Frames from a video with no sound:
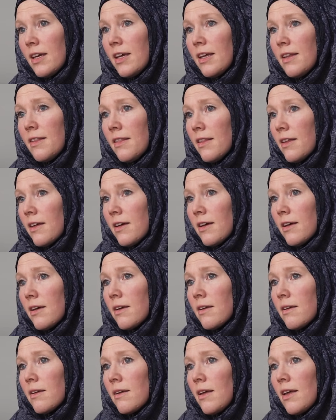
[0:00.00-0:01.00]
in
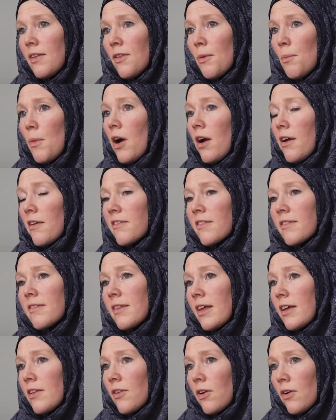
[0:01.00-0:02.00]
the
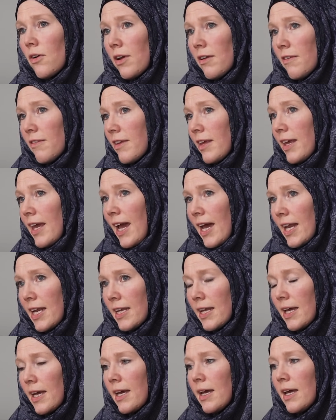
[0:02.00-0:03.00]
mosques like there is in
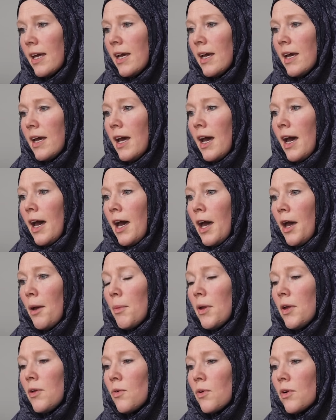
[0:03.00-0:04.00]
Canada.
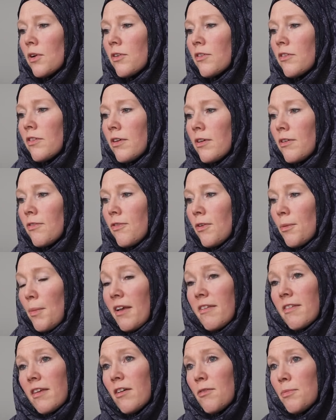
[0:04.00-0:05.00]
In order to, for
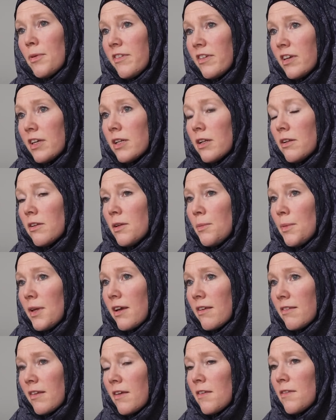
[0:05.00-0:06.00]
myself particularly,
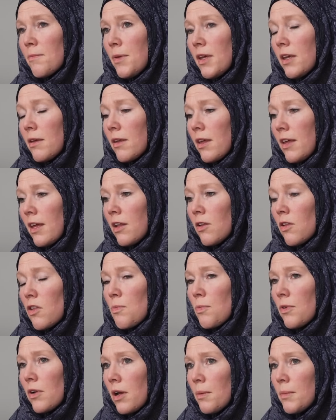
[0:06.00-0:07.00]
because I speak
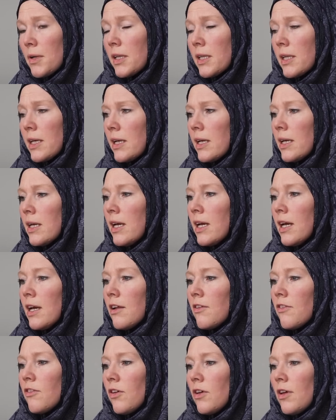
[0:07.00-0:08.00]
English predominantly,
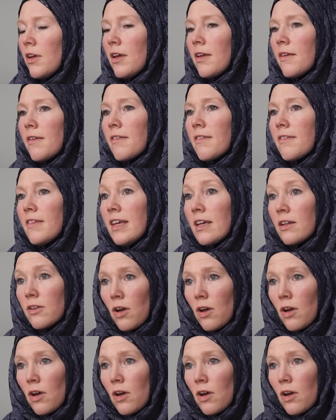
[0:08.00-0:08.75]
to seek